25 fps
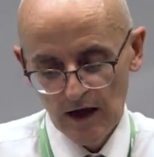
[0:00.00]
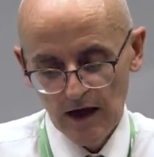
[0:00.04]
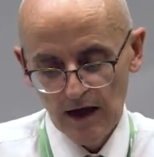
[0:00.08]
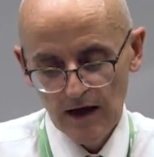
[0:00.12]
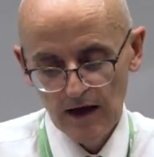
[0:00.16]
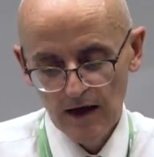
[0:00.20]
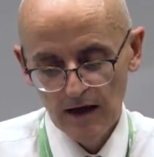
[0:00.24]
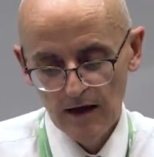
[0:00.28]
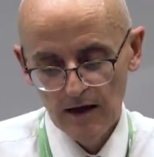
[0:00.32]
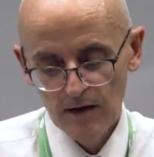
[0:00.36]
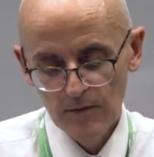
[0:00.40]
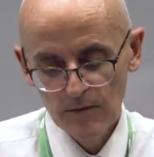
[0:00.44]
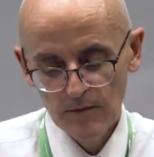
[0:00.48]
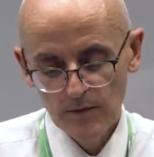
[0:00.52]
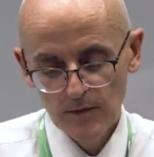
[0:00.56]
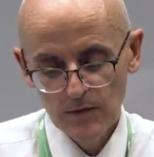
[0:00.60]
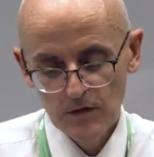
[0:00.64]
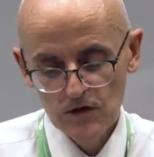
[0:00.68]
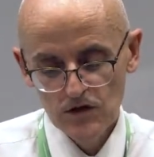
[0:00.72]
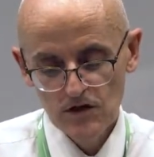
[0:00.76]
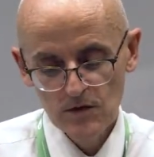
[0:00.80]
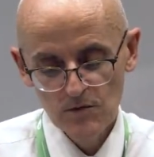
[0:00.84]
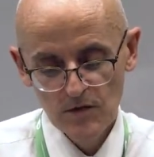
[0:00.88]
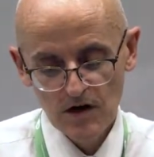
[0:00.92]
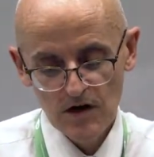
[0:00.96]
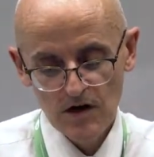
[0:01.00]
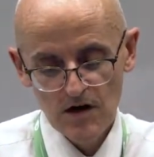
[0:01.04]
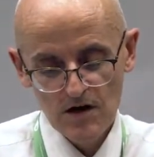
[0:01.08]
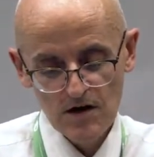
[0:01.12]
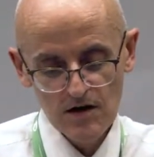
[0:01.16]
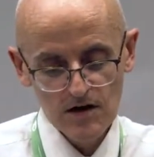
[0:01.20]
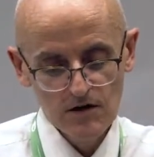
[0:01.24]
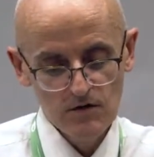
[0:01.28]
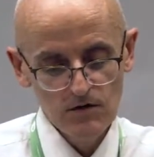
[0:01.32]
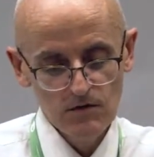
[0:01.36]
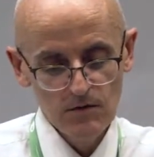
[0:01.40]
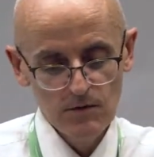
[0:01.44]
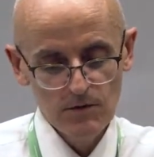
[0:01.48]
Jim
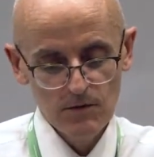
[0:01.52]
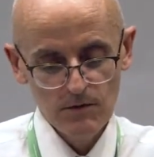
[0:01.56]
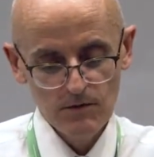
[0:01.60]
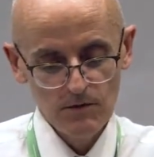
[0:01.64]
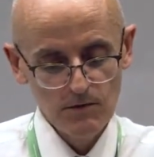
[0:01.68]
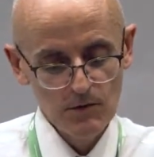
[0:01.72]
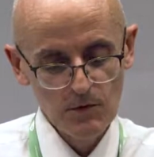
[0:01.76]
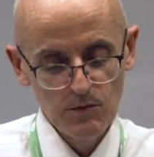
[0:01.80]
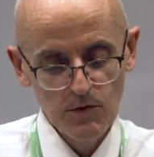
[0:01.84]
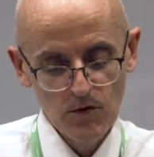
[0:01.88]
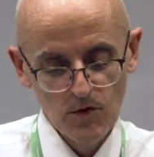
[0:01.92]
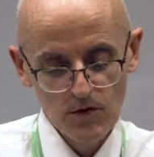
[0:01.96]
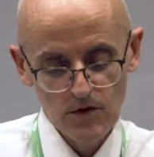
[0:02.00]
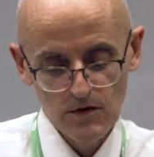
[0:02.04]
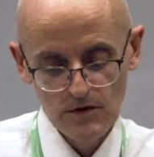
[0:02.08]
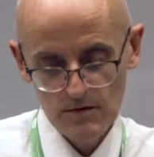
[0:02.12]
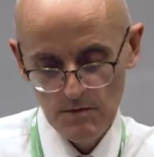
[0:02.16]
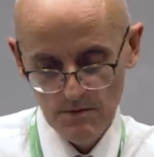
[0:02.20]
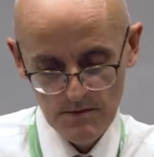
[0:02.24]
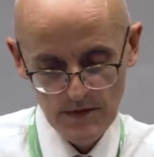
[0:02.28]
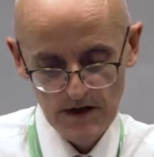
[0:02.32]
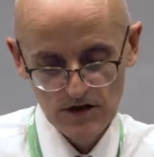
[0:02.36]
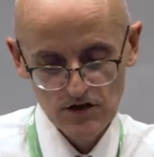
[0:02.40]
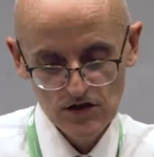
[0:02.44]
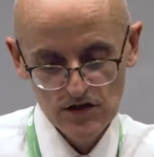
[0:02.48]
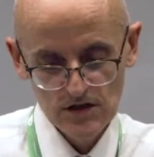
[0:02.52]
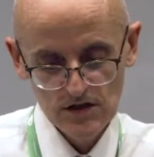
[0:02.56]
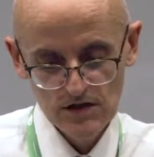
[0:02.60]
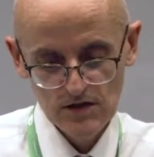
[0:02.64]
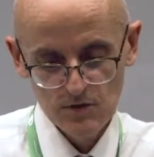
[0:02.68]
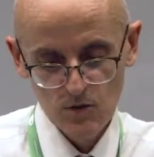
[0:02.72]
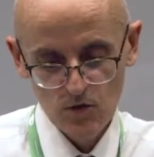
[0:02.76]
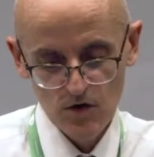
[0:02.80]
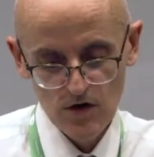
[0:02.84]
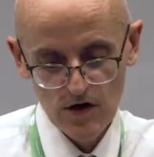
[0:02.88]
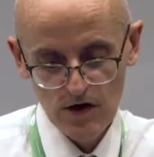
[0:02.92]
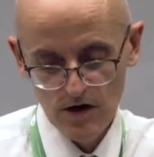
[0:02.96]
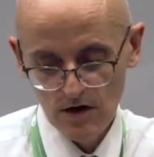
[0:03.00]
Clarkin mentioned this
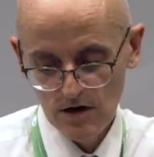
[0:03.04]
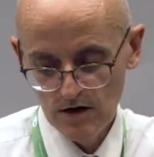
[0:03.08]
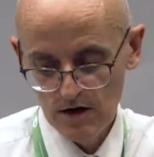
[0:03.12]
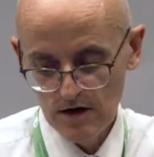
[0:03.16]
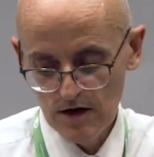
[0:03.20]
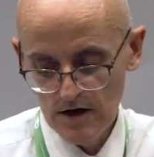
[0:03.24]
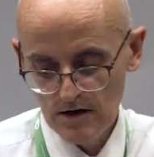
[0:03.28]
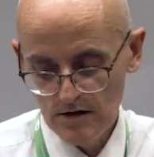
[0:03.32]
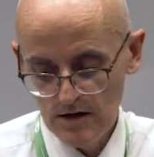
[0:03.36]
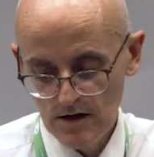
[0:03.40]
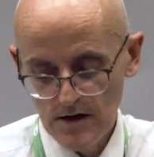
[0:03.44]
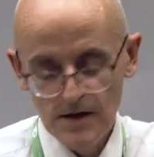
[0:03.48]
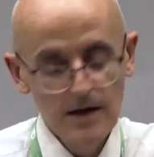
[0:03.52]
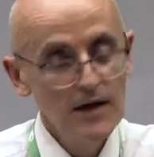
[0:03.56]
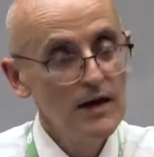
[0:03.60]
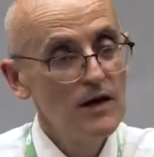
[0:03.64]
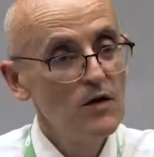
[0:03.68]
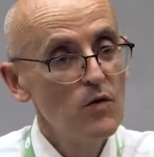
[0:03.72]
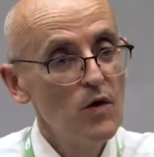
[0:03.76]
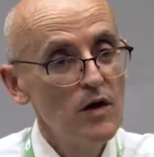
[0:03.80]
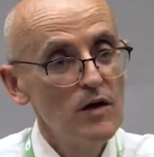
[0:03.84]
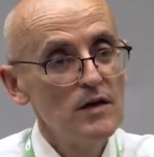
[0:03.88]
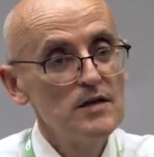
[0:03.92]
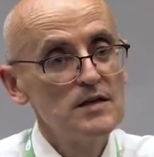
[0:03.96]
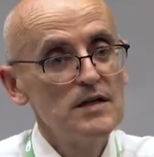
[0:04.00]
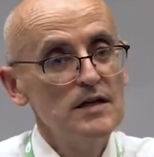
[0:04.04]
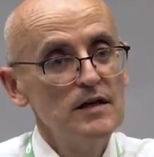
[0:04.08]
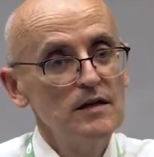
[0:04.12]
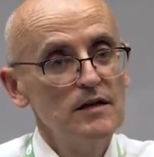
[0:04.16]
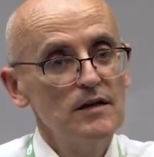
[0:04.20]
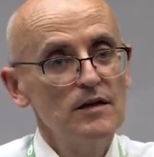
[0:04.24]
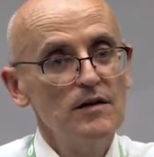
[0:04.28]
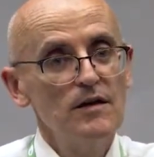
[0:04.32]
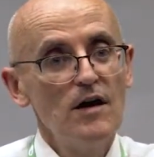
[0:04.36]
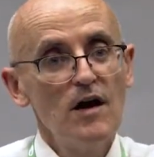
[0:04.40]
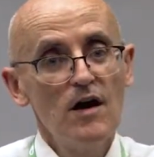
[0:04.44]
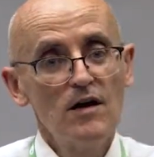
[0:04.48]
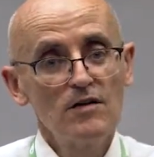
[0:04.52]
morning on inequality and
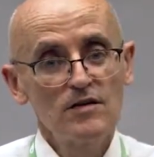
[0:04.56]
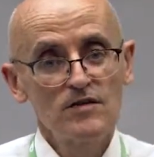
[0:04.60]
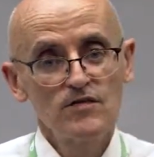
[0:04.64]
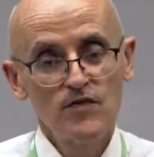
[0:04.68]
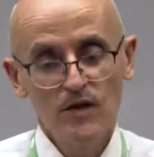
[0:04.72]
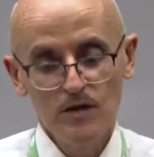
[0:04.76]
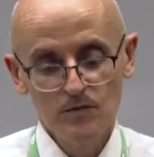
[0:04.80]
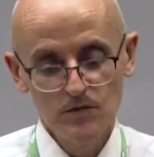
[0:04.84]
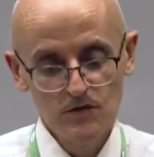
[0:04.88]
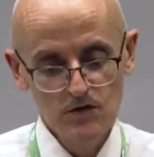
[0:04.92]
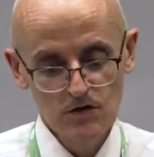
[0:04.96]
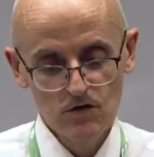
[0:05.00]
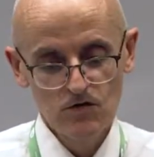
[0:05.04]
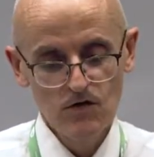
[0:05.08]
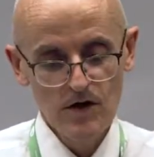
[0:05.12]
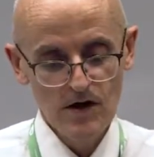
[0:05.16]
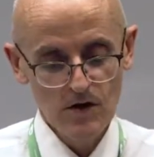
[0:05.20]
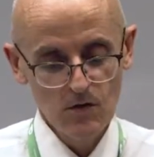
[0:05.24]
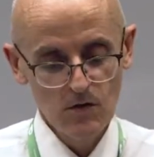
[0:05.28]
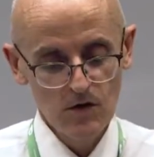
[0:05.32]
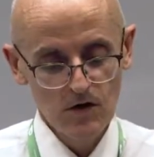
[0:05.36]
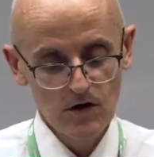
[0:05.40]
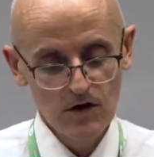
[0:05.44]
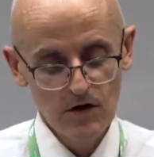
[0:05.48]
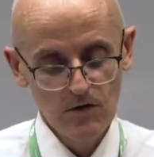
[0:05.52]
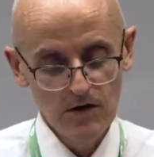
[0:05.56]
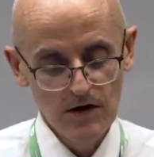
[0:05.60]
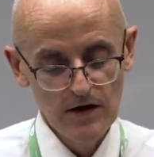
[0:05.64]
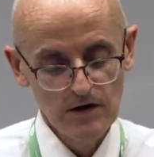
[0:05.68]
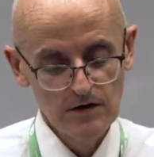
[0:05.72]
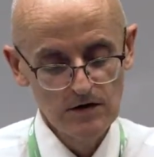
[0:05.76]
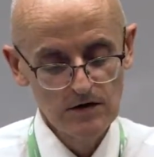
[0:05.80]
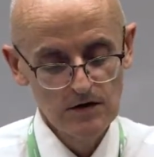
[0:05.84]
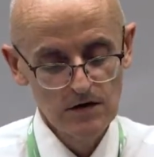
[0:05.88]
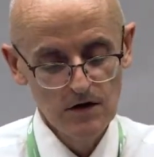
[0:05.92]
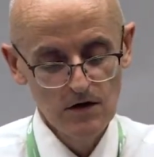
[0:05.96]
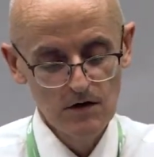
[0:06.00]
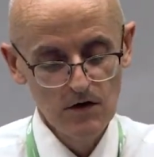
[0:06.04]
on Oxfam's great work
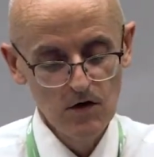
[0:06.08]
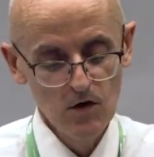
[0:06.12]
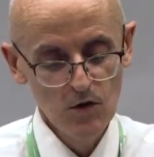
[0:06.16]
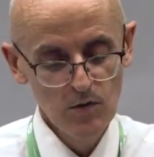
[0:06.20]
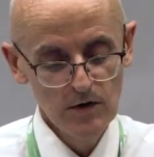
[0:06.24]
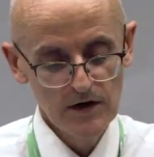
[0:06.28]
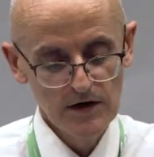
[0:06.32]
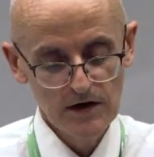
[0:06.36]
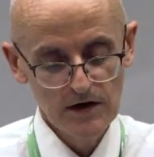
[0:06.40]
around global